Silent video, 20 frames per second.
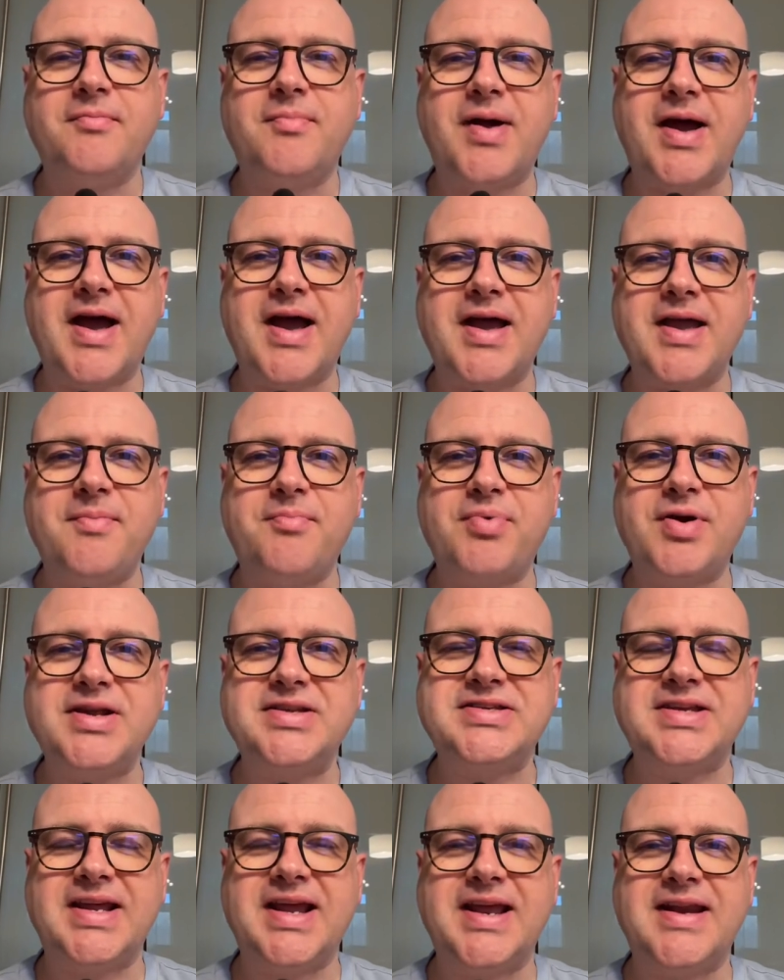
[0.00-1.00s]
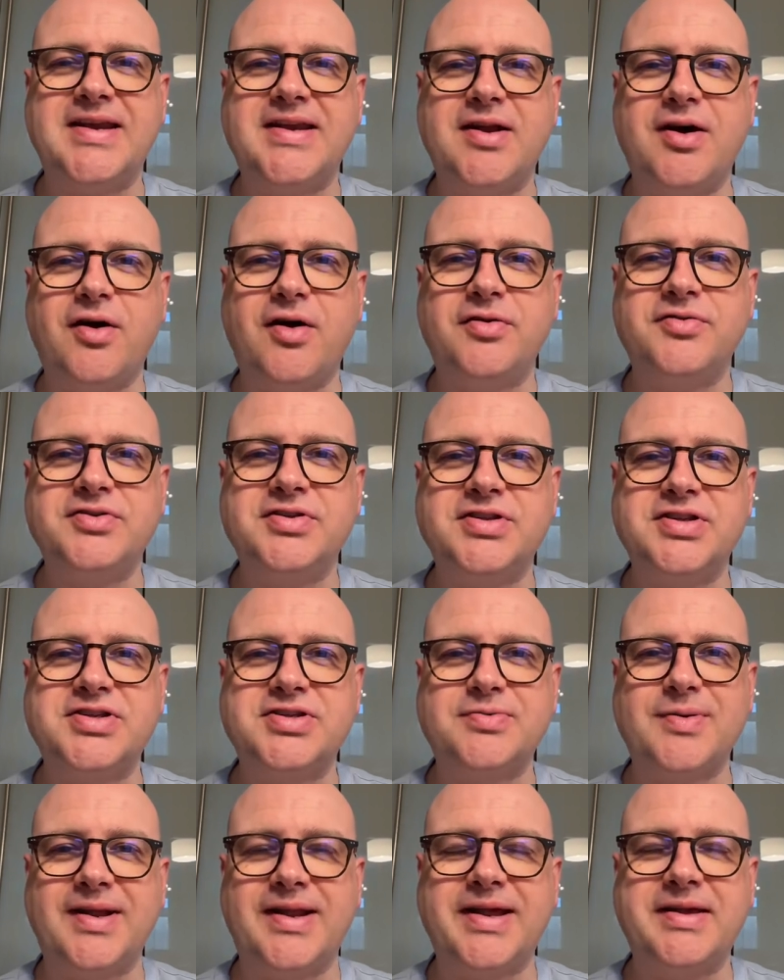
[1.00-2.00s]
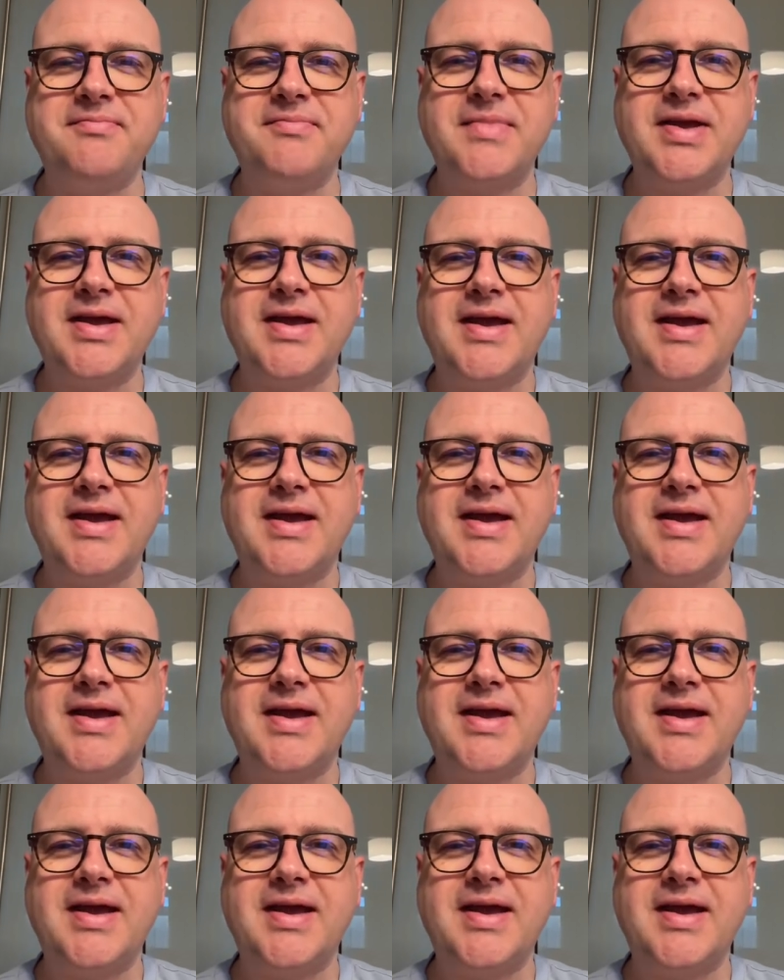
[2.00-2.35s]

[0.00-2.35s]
by pressing in onto the swelling,